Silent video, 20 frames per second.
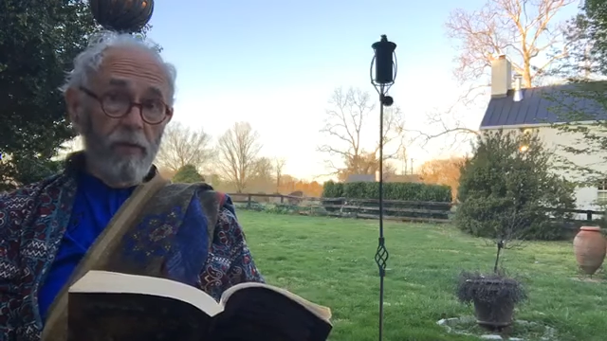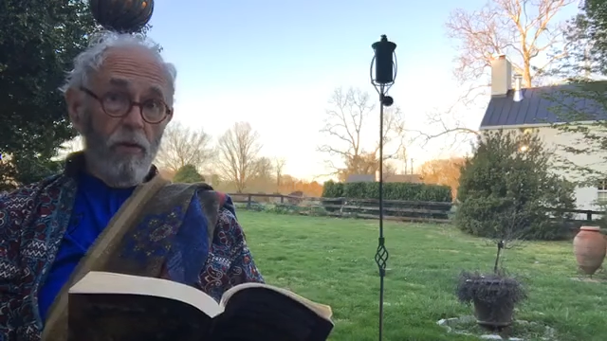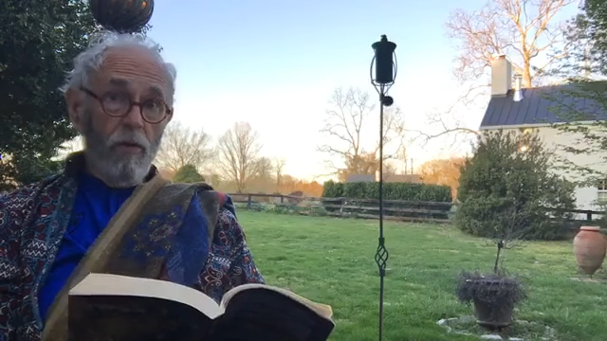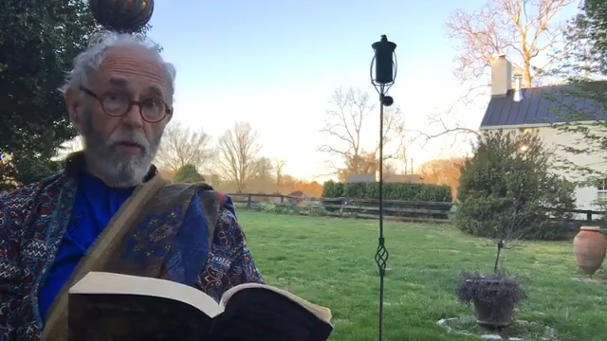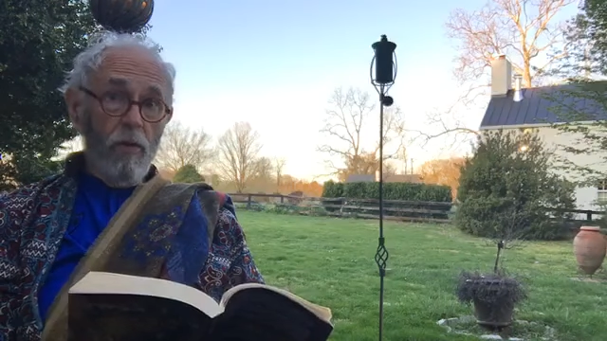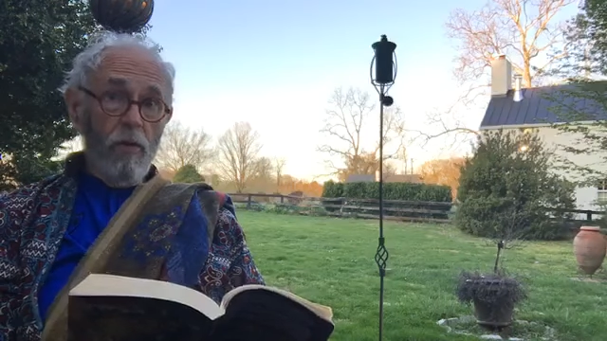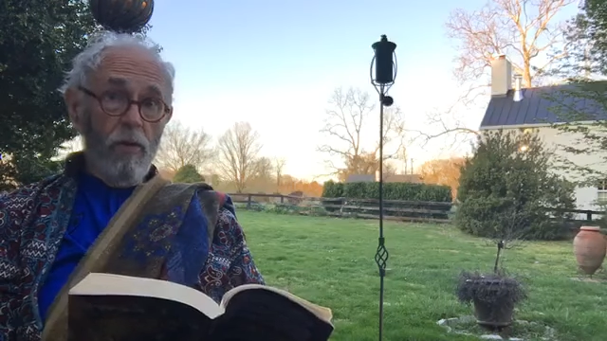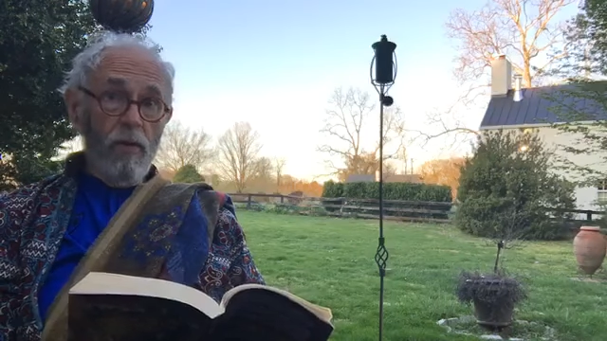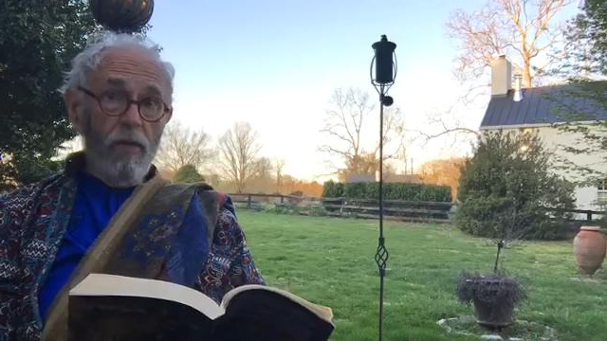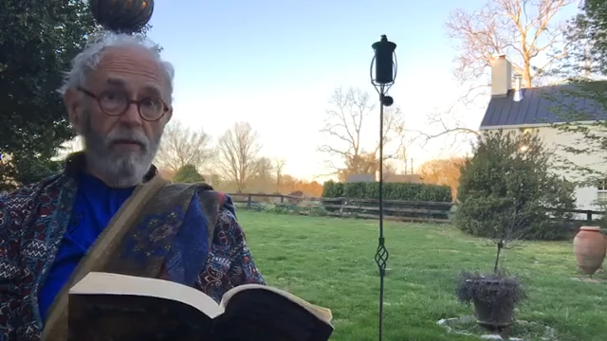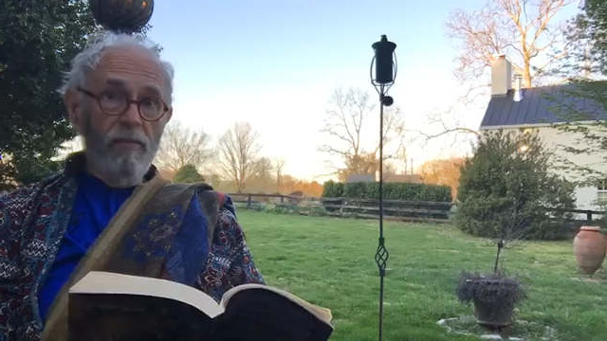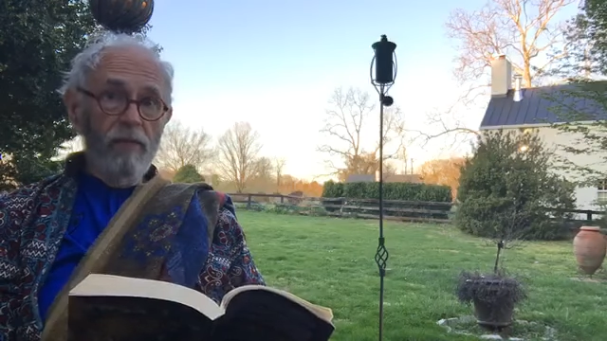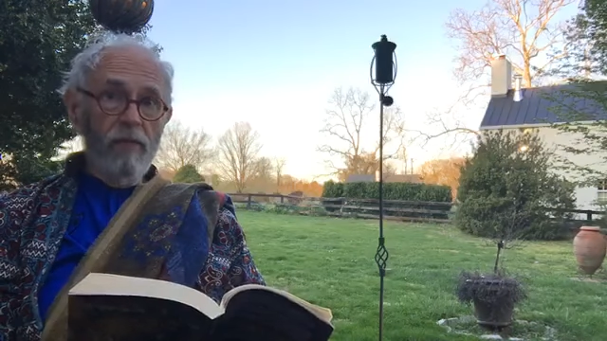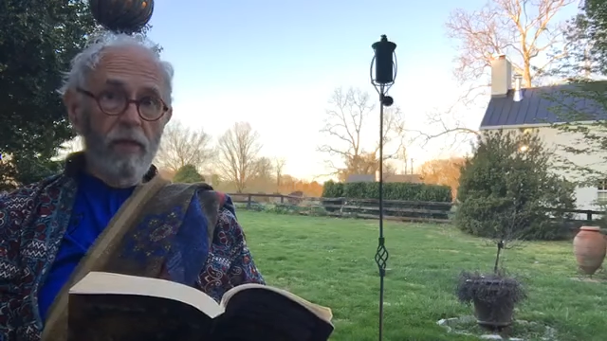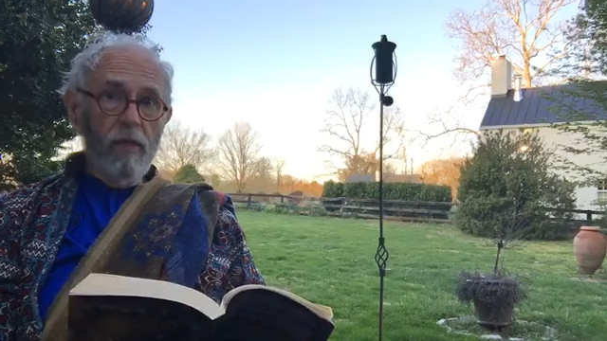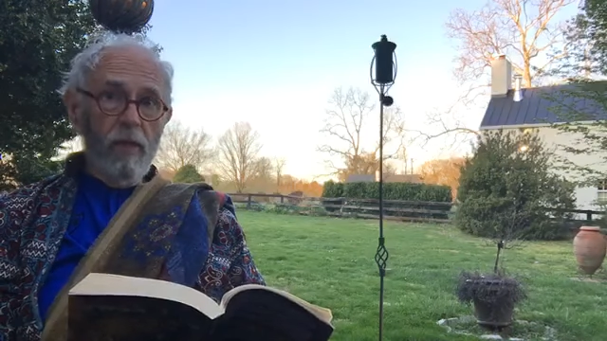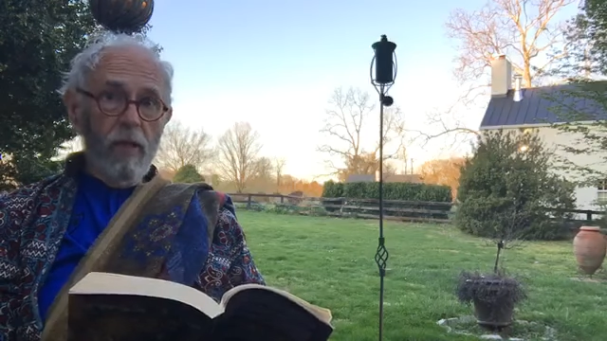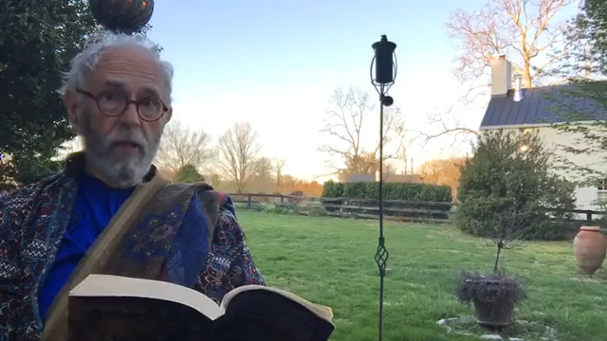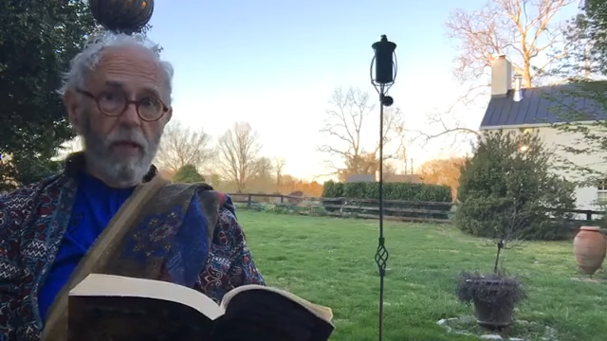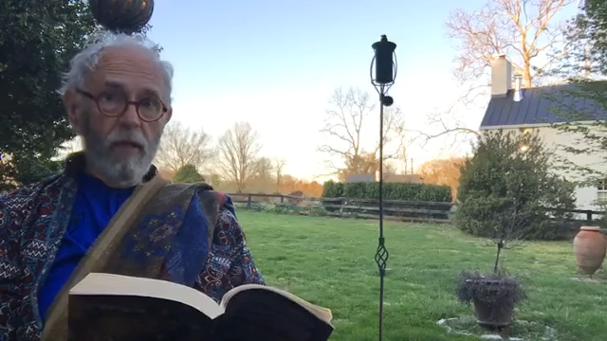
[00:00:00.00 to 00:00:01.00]
or of a
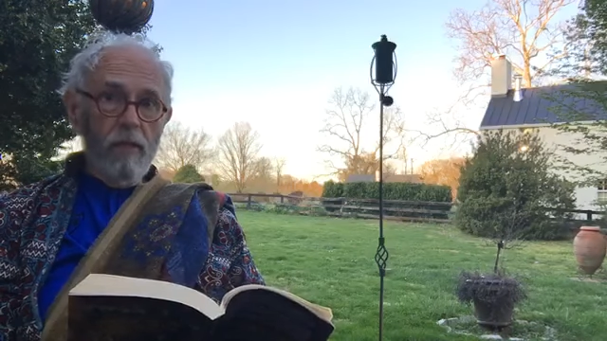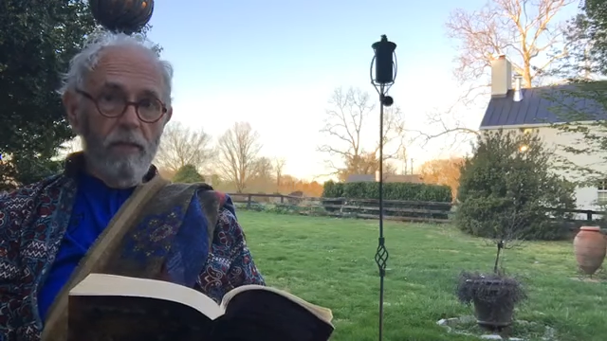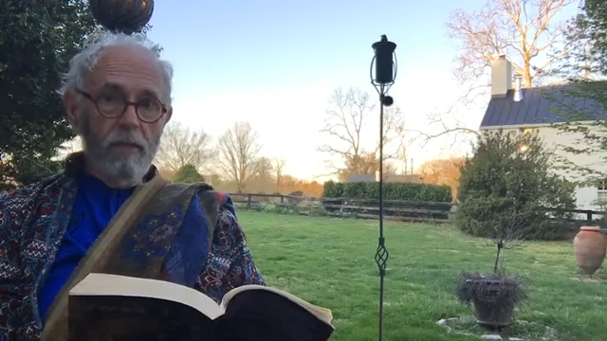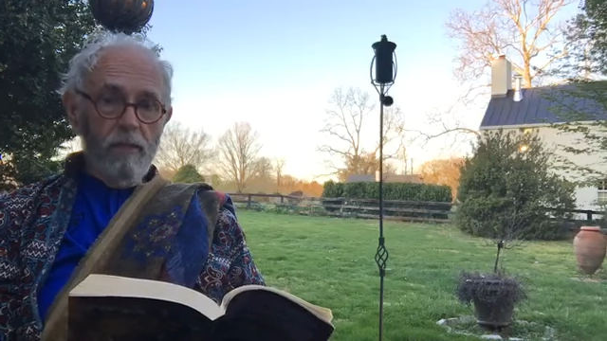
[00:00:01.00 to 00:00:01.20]
god.